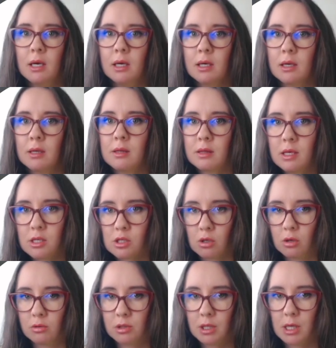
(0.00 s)
in this
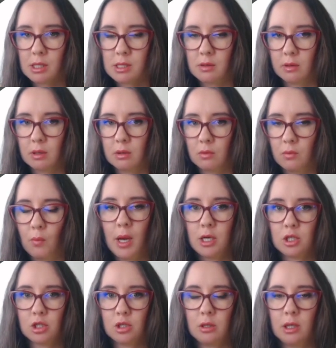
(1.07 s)
context the
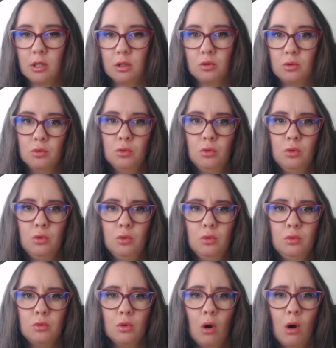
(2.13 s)
question like,
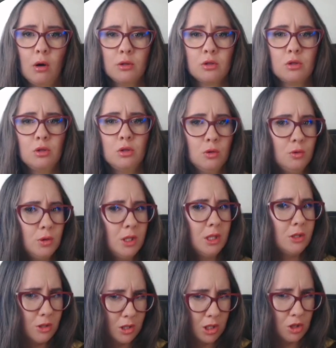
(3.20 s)
do not you
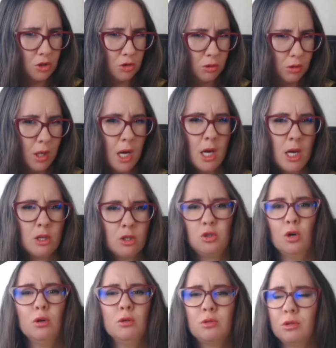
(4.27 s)
need a dictionary?
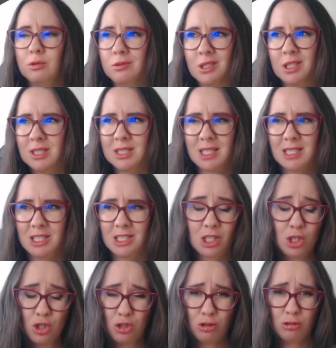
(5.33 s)
Don't you need a
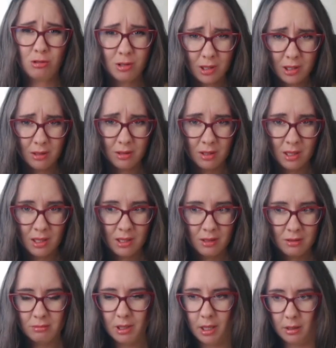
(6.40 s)
dictionary?
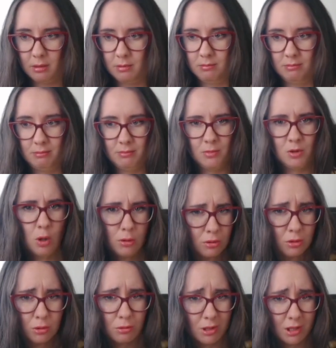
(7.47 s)
Like,
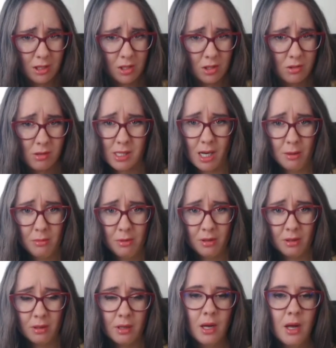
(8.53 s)
don't you need
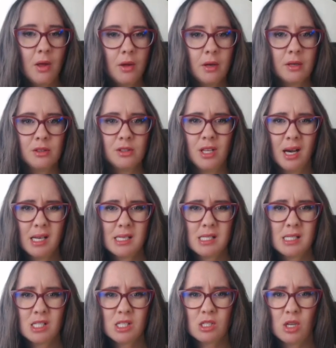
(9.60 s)
something?
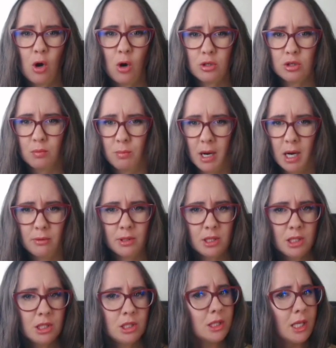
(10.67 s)
Does not Mary
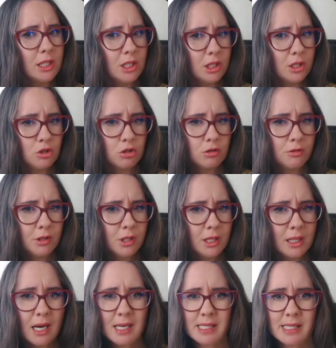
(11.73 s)
need a dictionary?
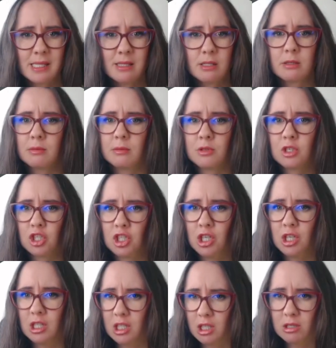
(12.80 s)
Doesn't
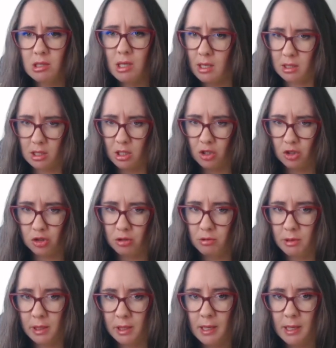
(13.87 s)
she need a dictionary?